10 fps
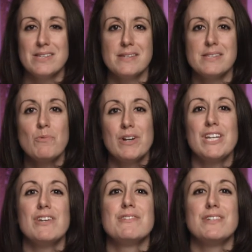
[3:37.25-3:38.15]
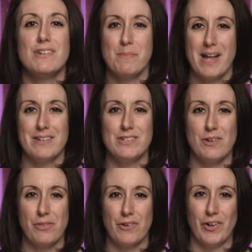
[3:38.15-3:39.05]
So what do you do to balance
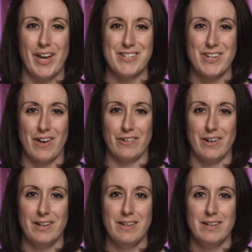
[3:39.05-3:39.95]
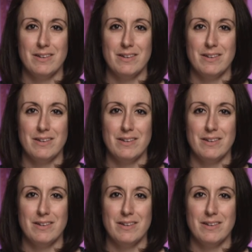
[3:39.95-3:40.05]
your third eye chakra?